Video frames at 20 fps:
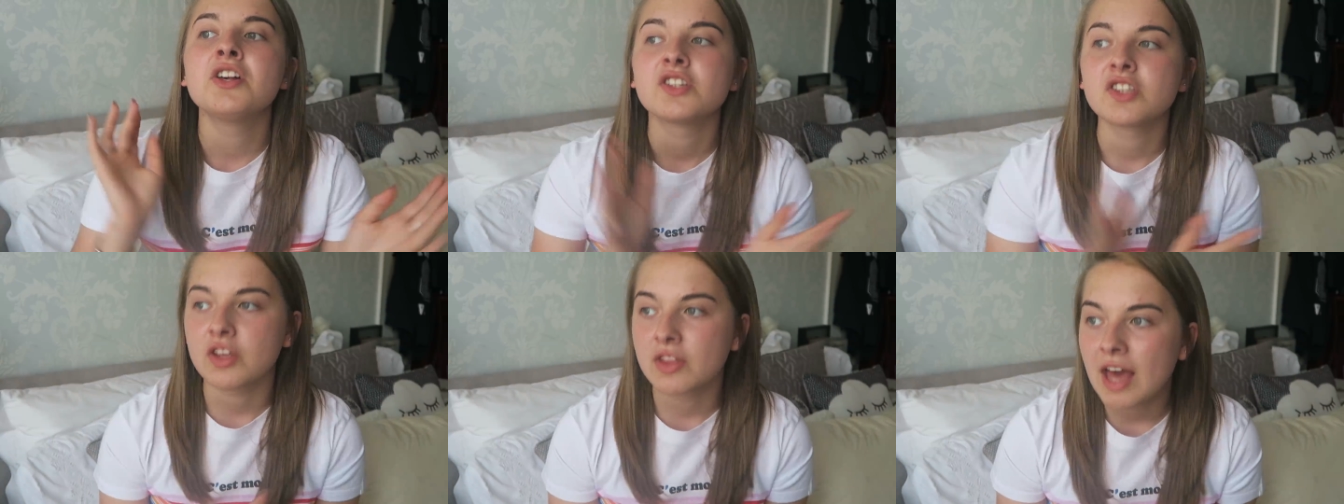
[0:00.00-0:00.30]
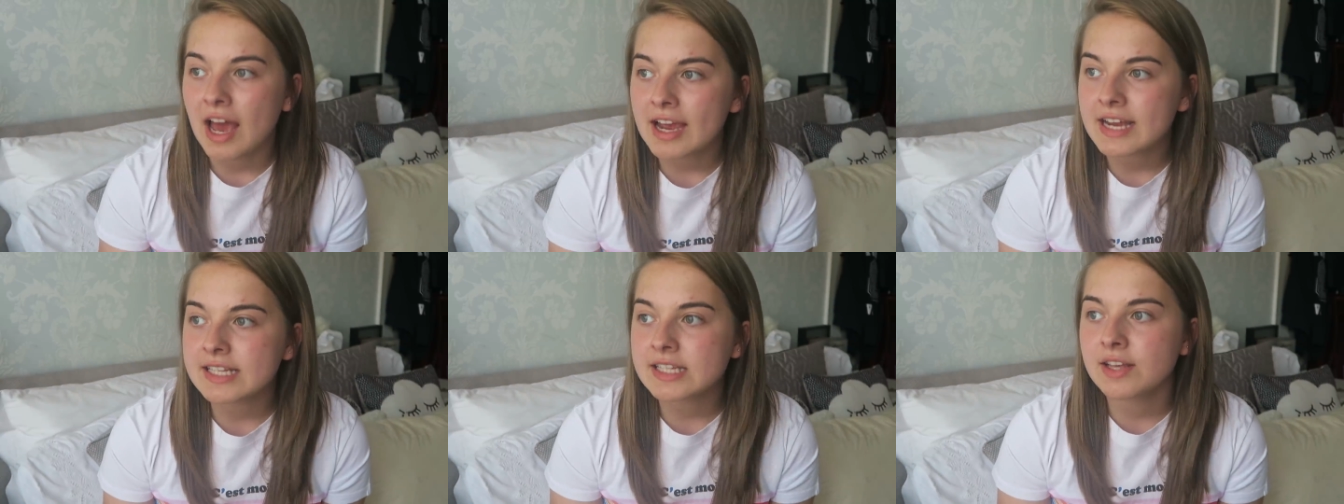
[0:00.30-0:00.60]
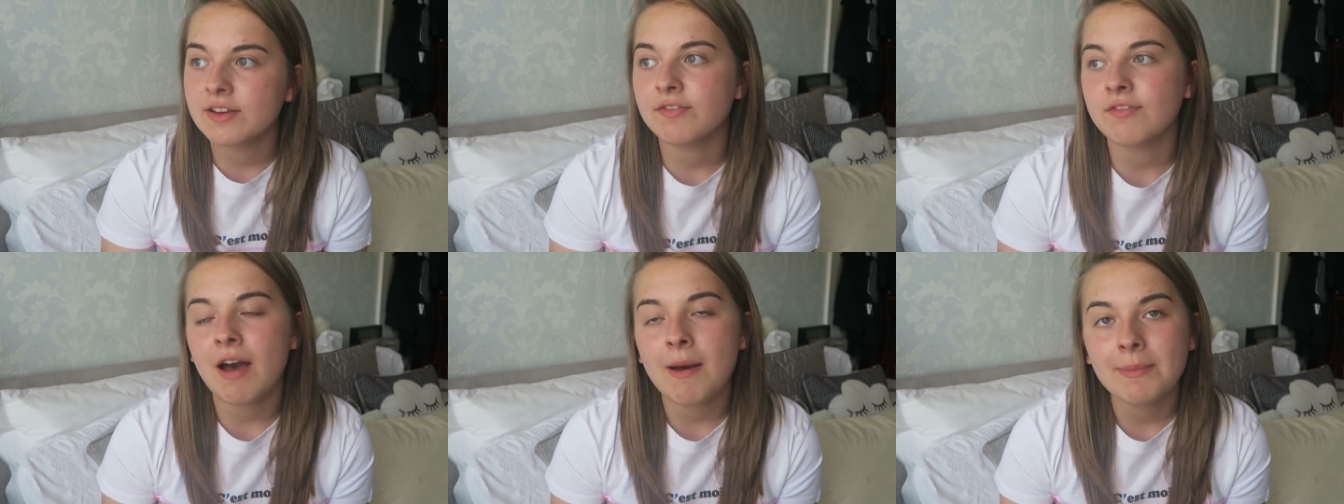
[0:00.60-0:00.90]
So that is
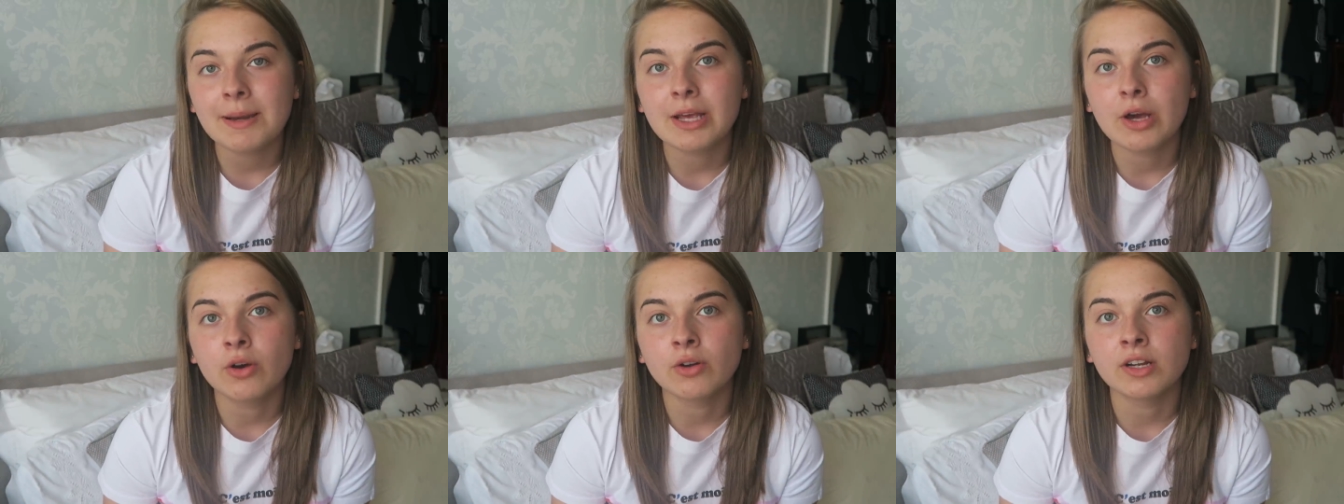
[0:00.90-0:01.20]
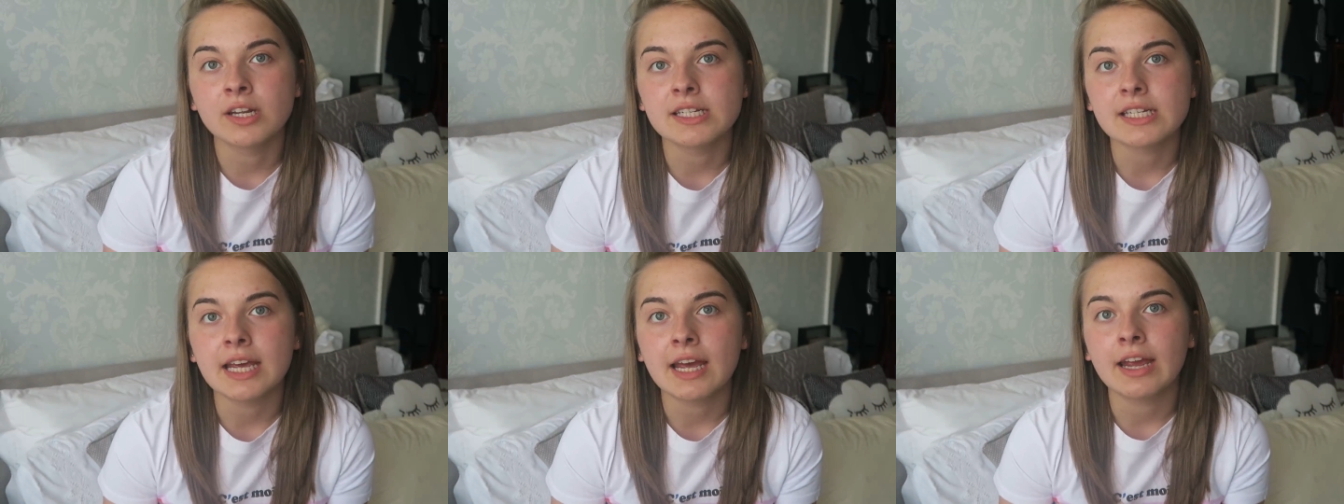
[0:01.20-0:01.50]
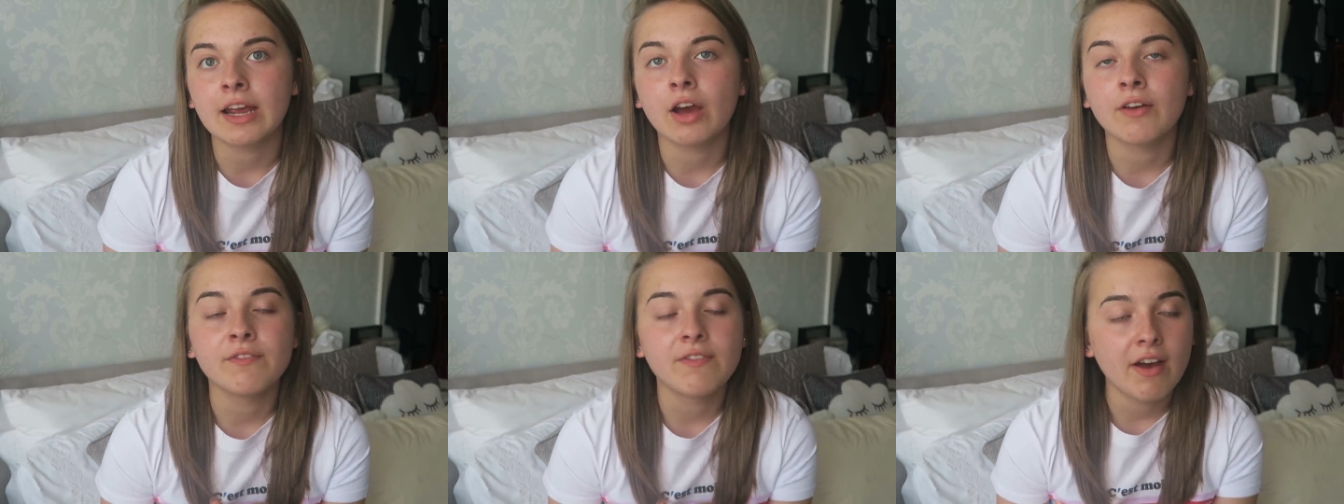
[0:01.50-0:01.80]
the family holiday.
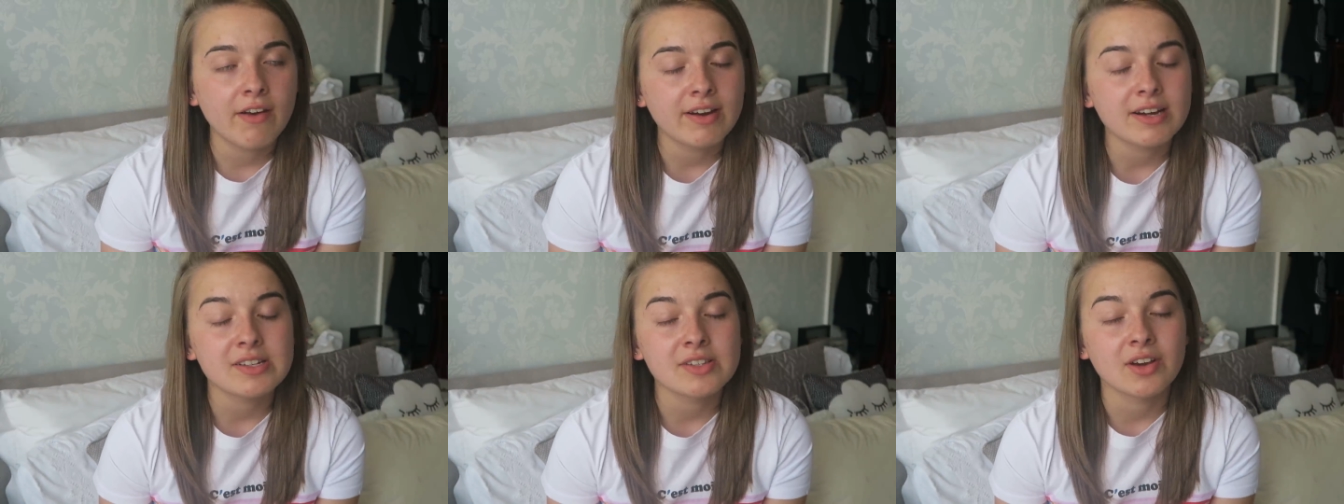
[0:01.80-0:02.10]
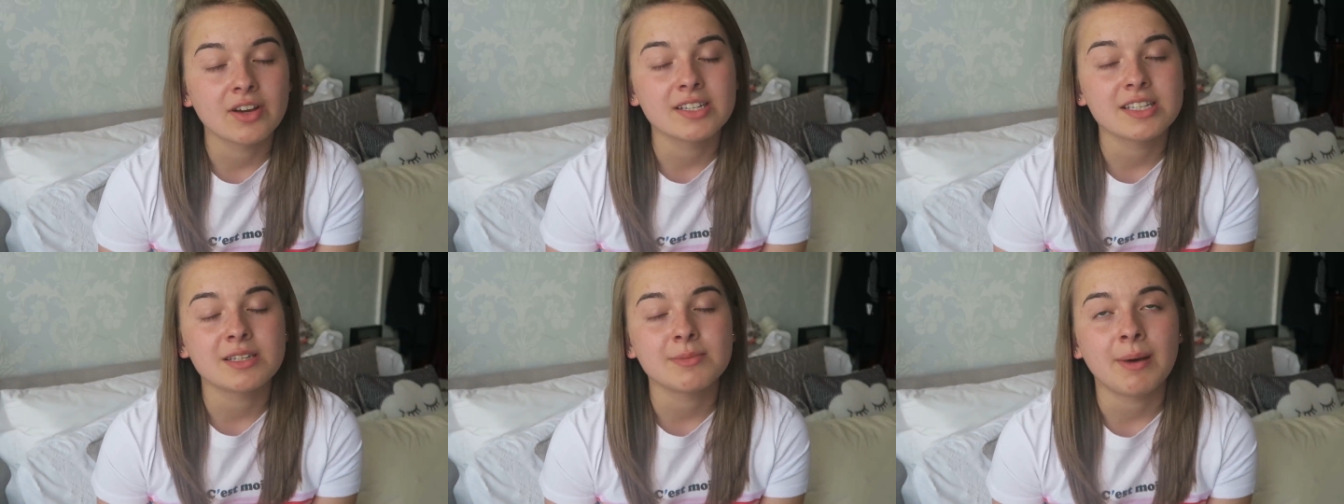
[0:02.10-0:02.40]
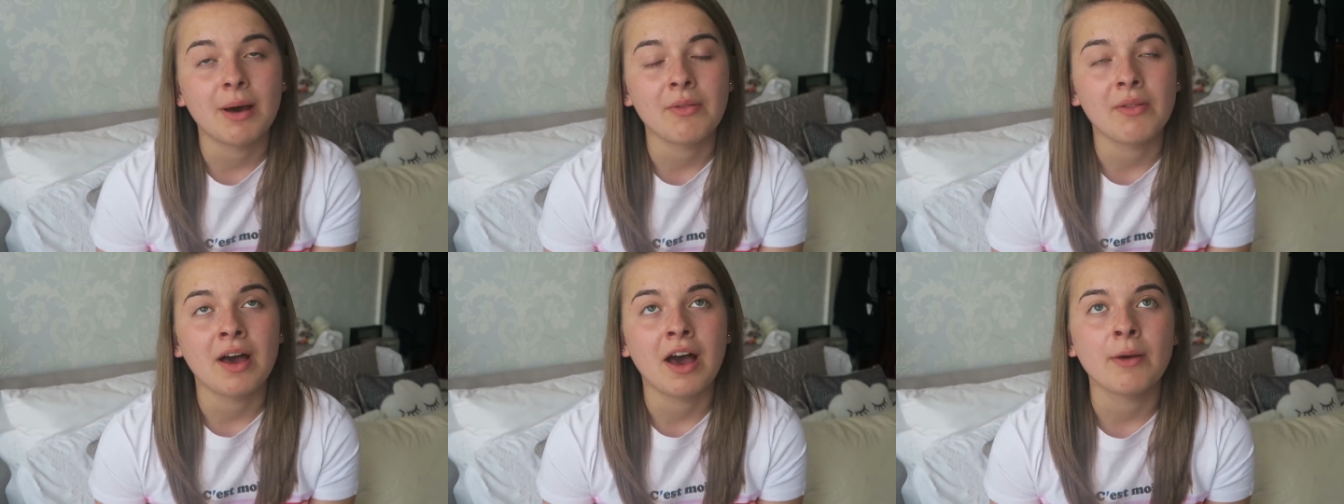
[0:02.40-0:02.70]
I'm very excited
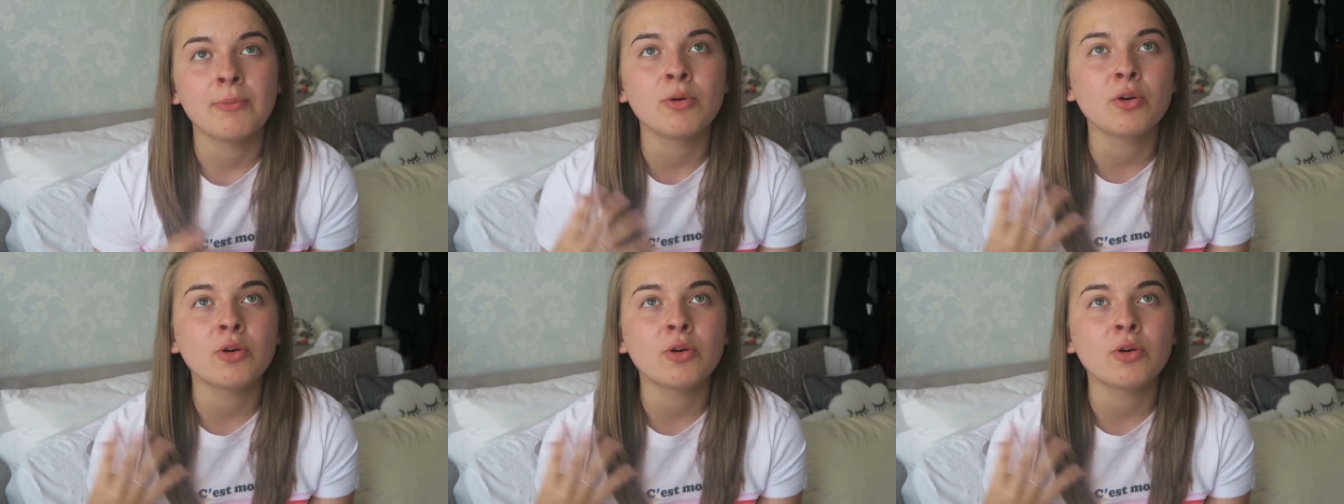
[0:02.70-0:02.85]
about that.